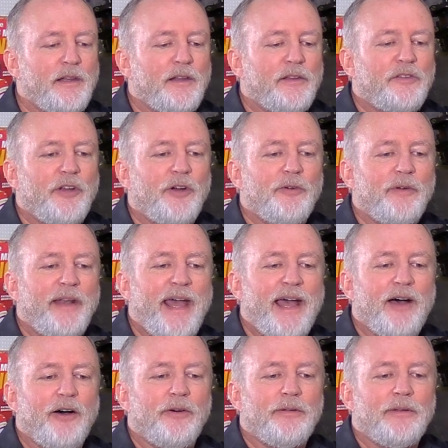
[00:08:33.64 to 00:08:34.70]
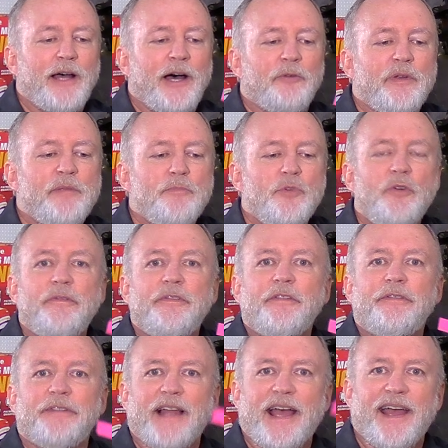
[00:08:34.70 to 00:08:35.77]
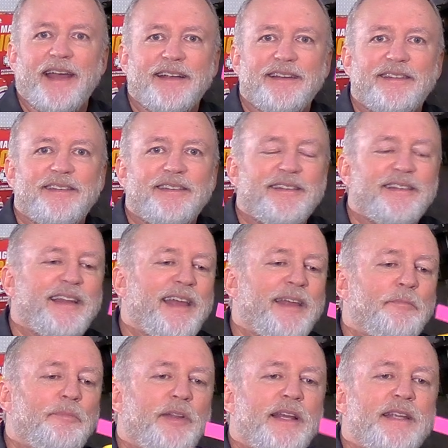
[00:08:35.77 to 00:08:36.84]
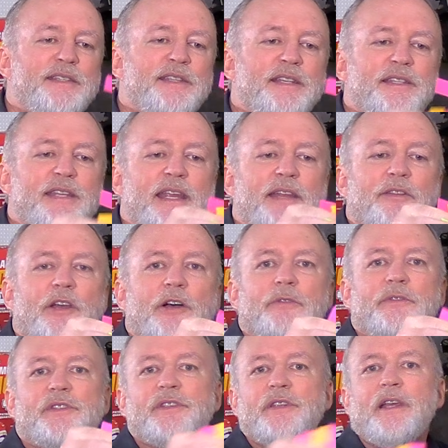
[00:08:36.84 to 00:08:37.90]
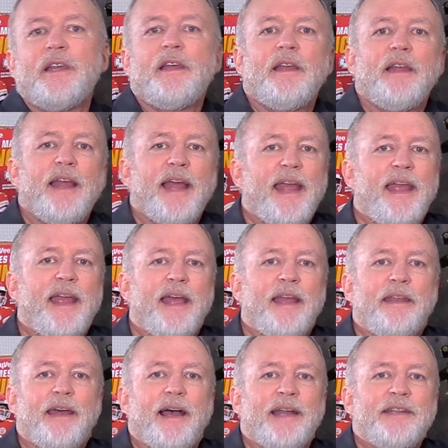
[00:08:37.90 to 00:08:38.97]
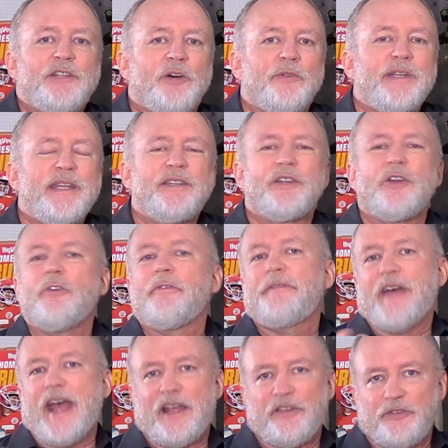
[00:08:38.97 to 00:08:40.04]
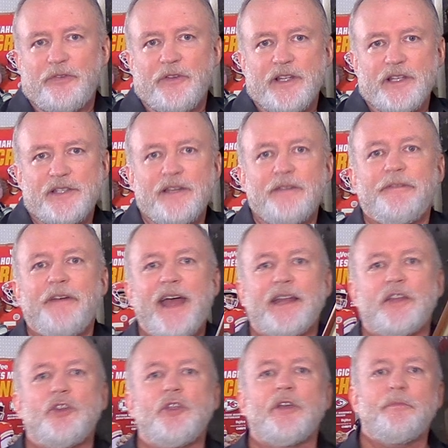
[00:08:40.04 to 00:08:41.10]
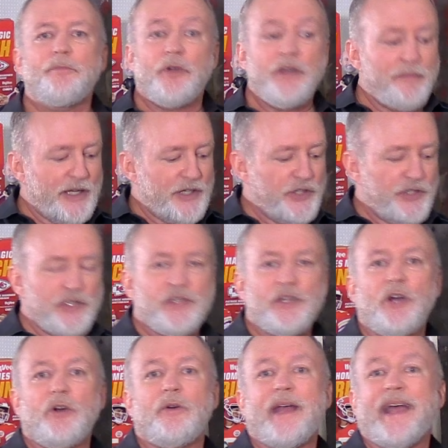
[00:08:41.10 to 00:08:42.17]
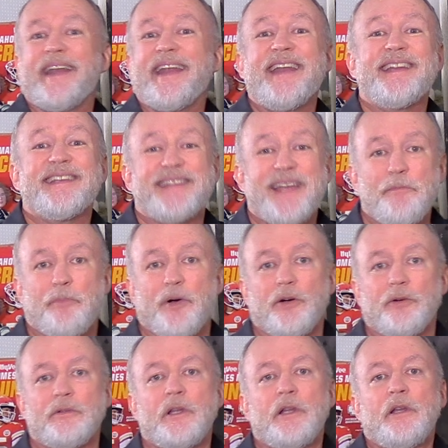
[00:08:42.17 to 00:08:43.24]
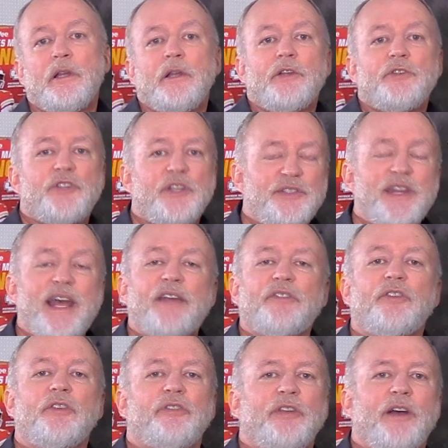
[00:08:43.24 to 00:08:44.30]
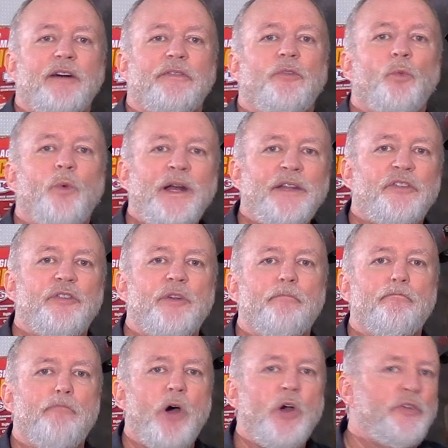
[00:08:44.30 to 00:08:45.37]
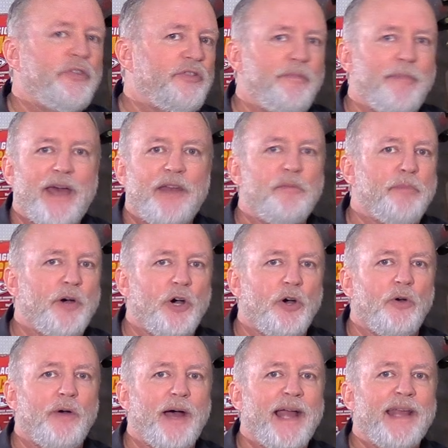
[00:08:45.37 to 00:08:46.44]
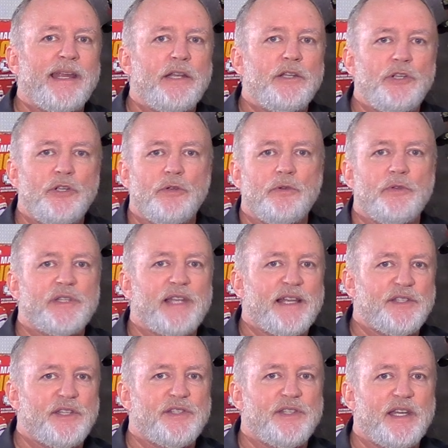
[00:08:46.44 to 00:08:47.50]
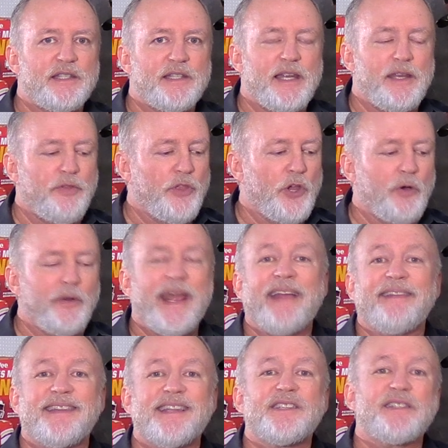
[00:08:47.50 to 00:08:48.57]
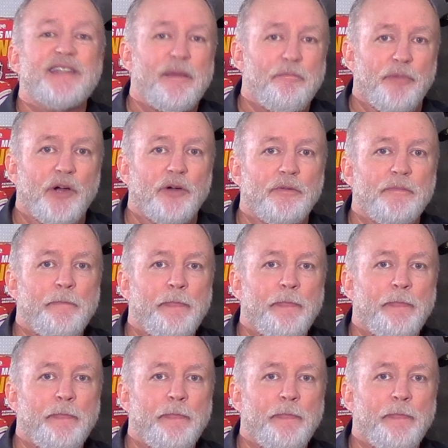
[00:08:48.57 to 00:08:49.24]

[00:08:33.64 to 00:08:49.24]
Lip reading: So now I'll remove the flags and play 16th notes, and I don't need to go fast for this. In fact, you can pretty much just go at any tempo. Just ask yourself, what's the most amount of bow I can use as a 16th note at this tempo?